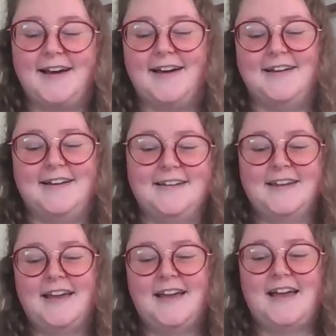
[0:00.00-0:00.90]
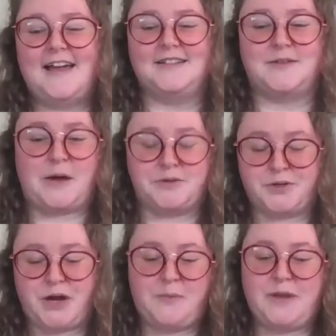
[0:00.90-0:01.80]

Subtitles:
And so that was great.